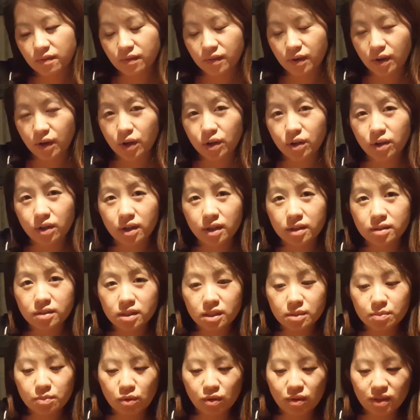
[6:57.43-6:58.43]
Very good
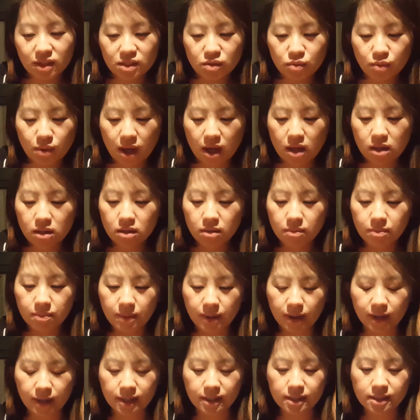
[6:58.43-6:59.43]
and smooth as well,
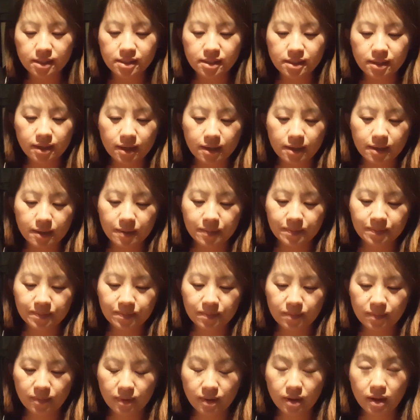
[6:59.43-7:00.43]
but
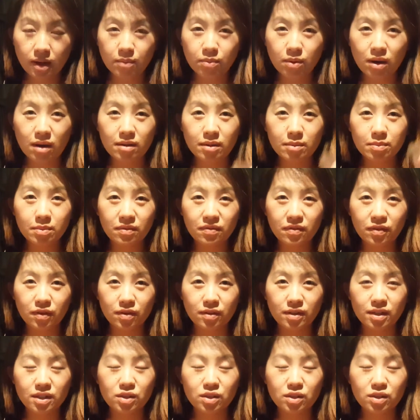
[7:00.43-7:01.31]
I probably prefer